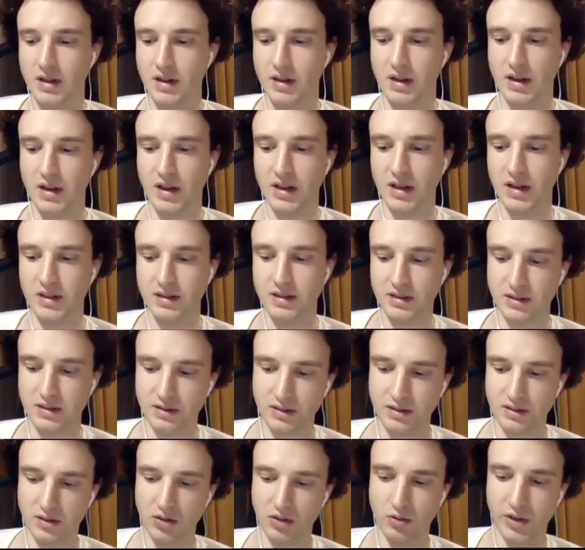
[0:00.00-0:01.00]
And
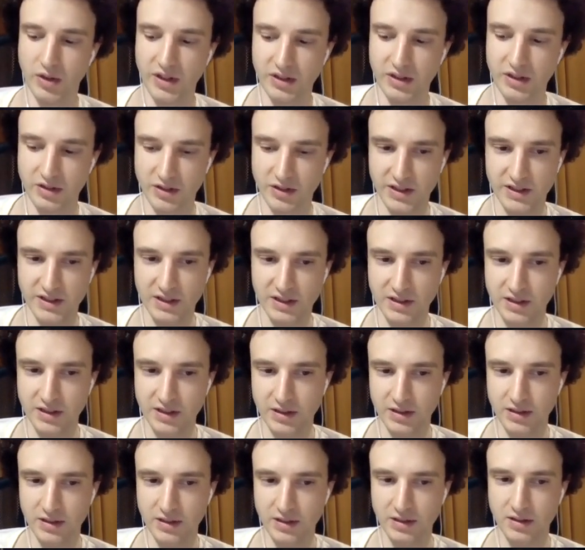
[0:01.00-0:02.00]
quite
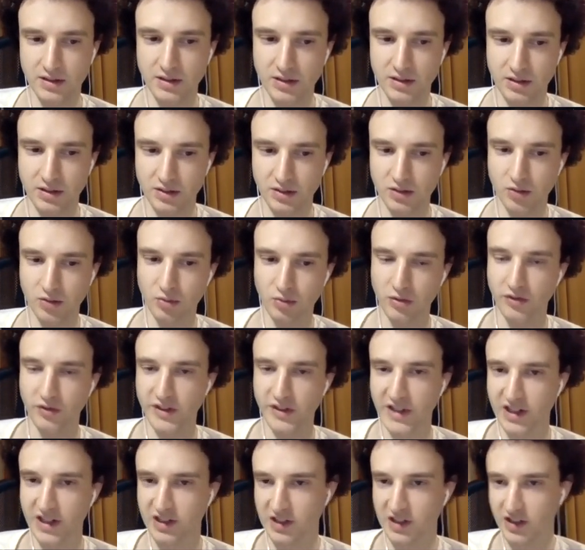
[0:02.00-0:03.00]
interestingly, the proof
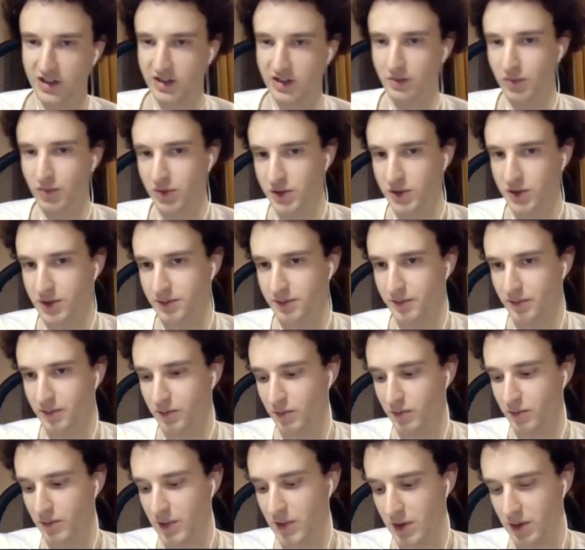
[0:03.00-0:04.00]
is actually simpler.
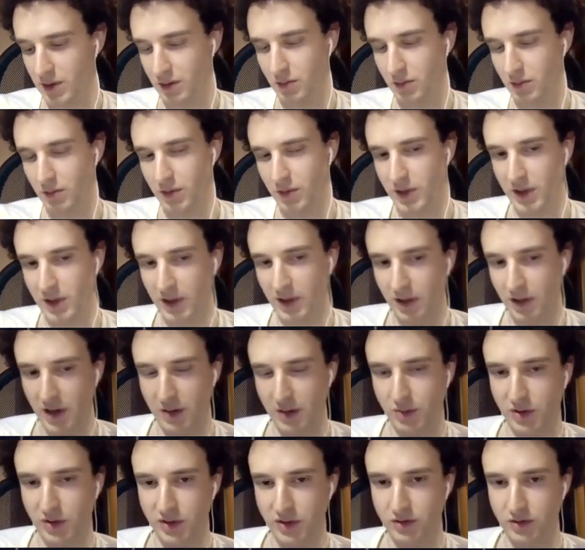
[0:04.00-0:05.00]
We are
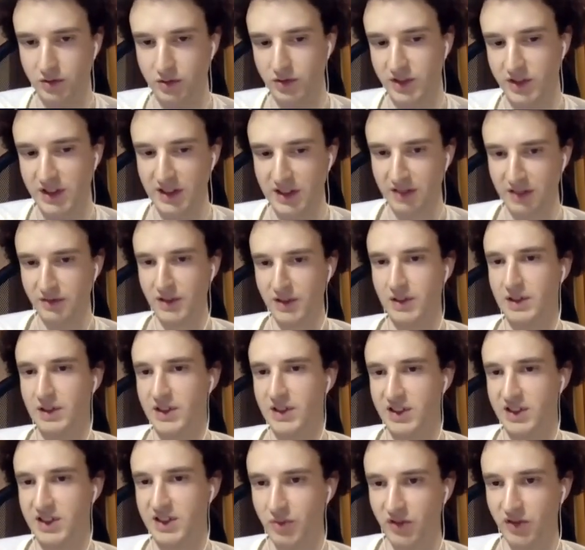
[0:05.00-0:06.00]
able to significantly
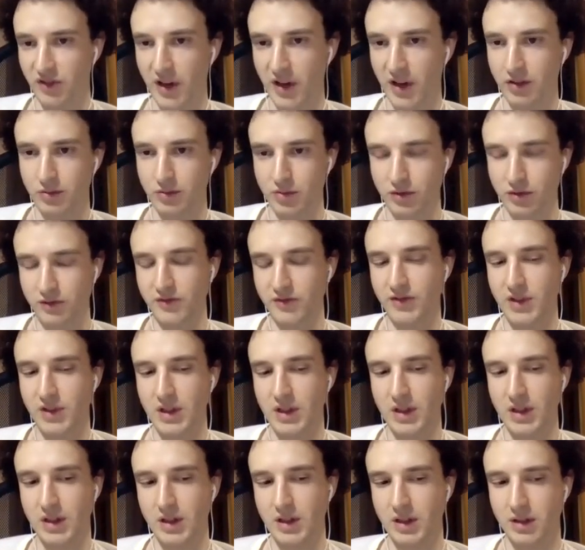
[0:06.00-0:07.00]
simplify the proof.
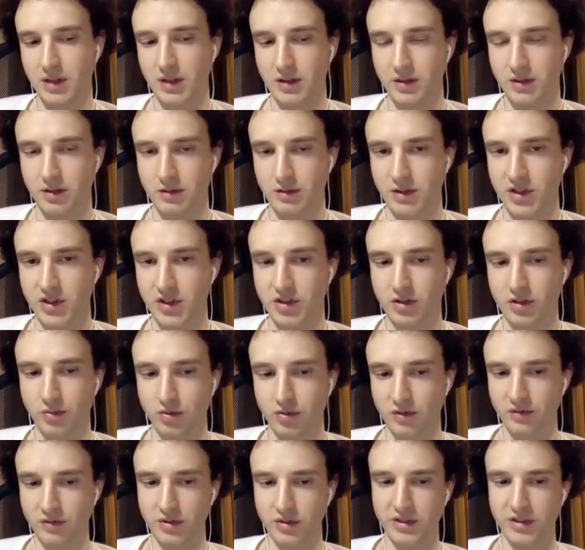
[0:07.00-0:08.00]
The original
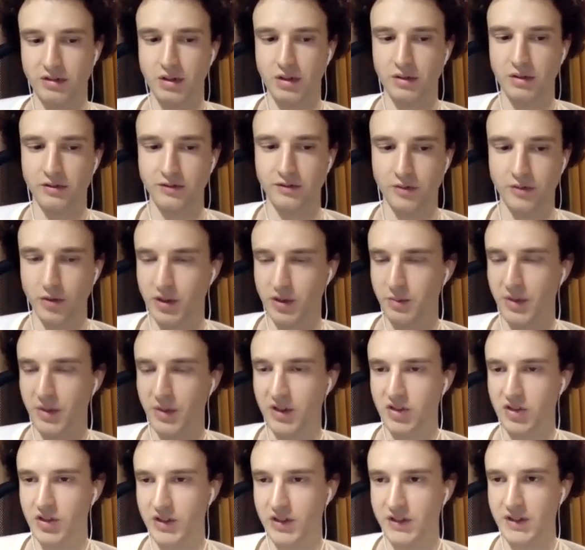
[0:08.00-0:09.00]
proof was around 40
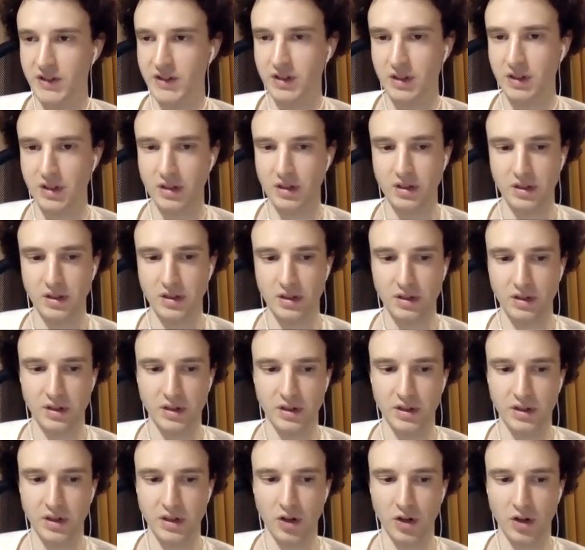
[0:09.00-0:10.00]
pages,
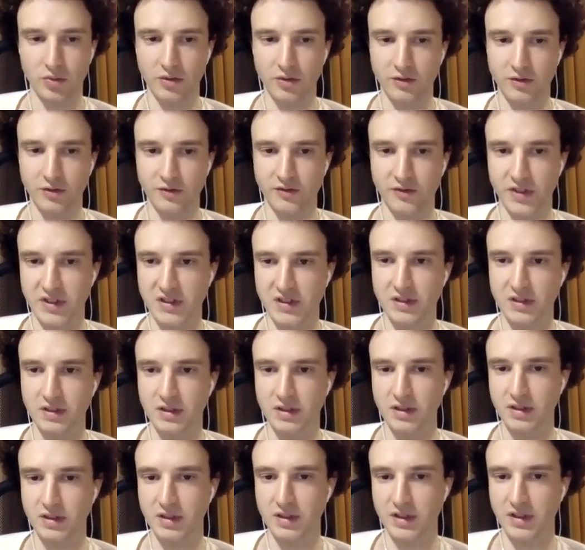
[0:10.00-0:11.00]
and our proof fits
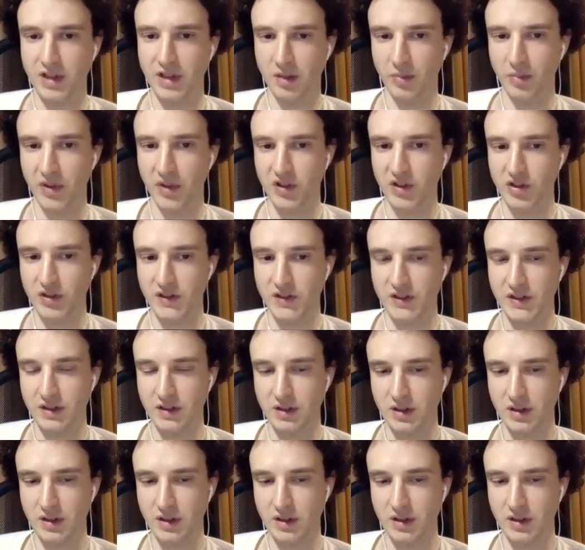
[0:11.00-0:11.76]
in 10 pages.